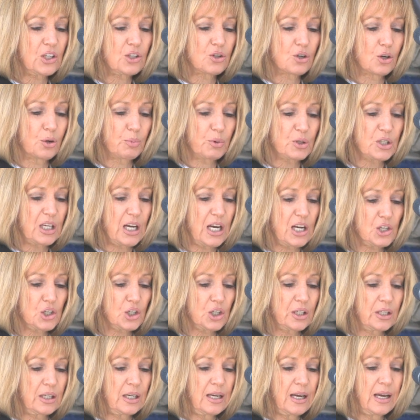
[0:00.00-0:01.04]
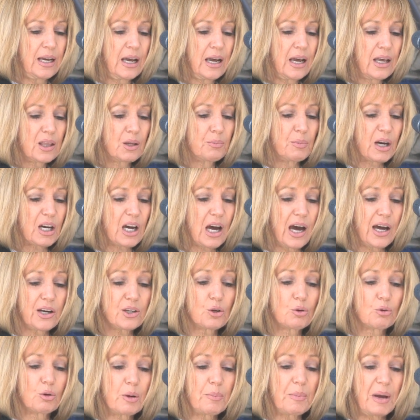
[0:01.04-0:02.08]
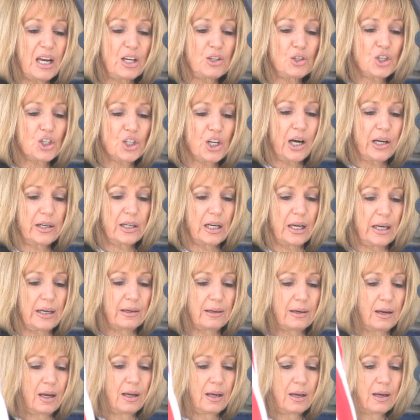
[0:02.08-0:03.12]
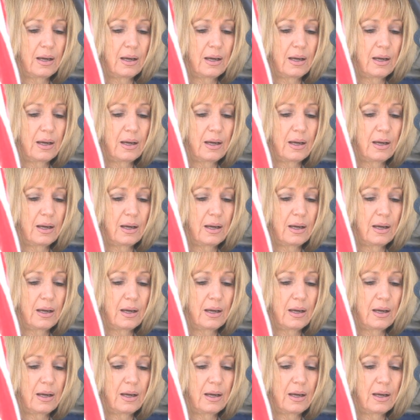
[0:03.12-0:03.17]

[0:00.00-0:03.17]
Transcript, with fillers: interpretation, the Macondo remained shut in.